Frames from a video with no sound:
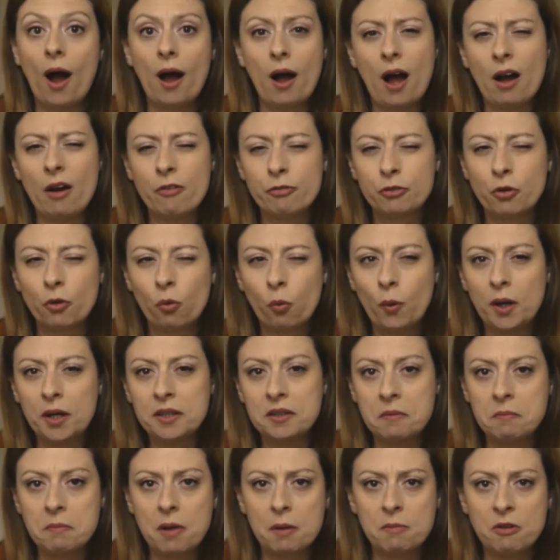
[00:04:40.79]
After
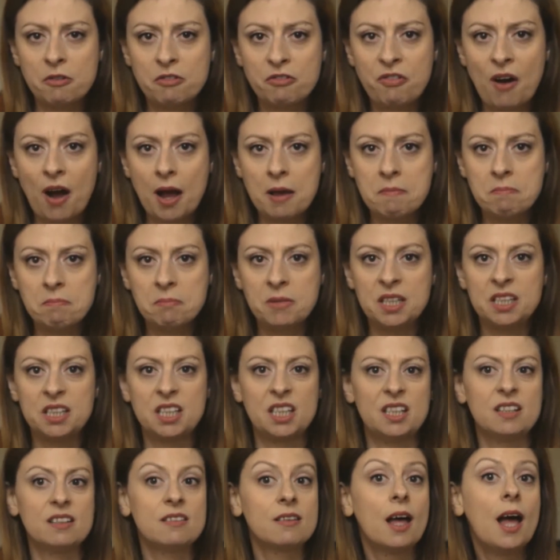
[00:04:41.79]
waiting maybe 5
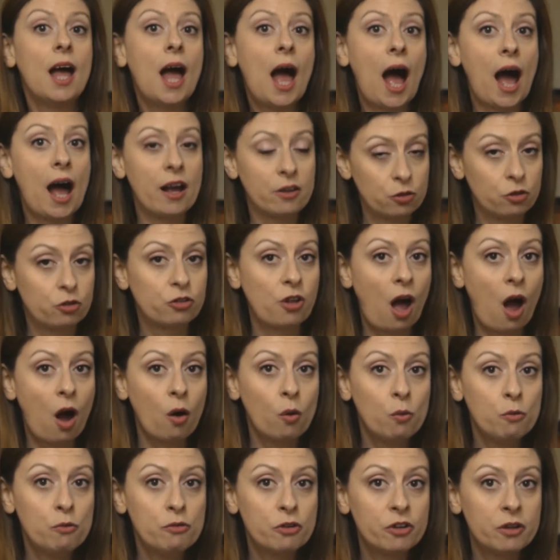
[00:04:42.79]
minutes, I start
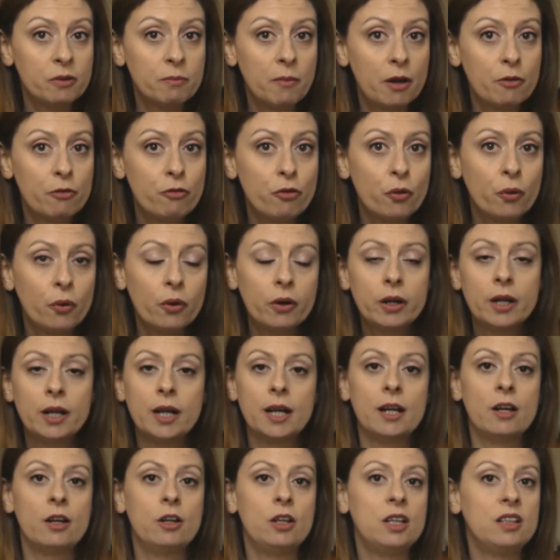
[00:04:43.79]
hoovering my floor.
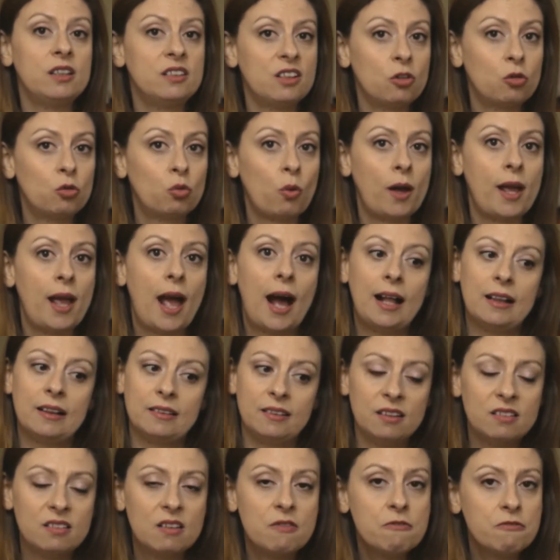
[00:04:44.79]
In this way, I'll
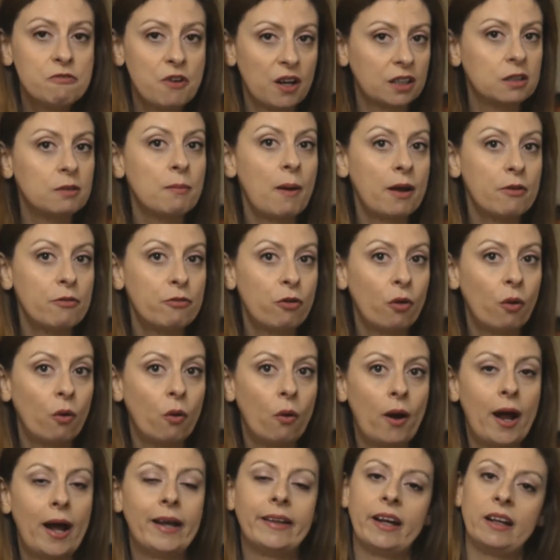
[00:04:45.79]
disinfect my
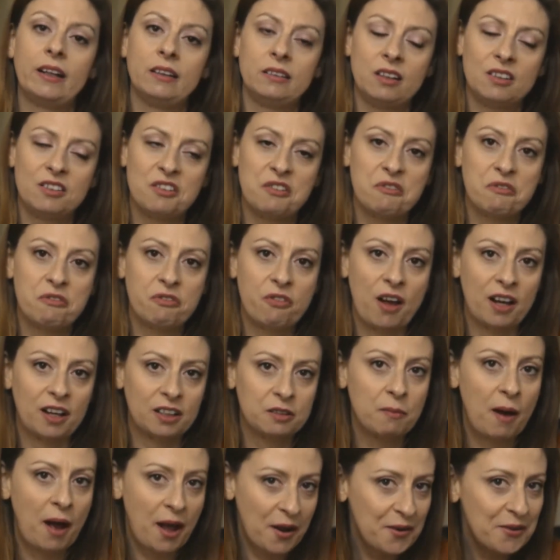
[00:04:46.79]
floor and I'll
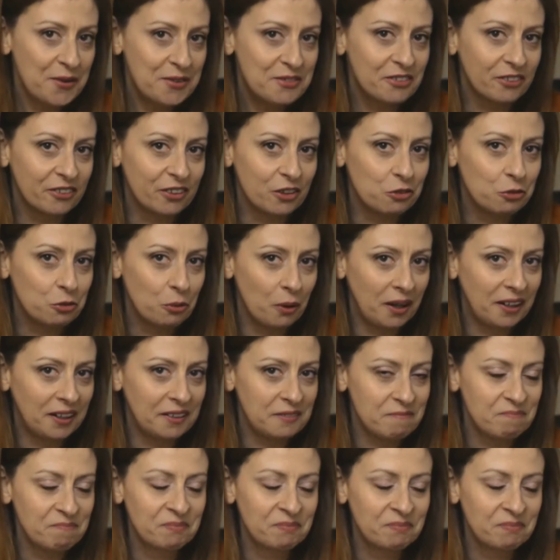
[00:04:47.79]
disinfect my hoover as well.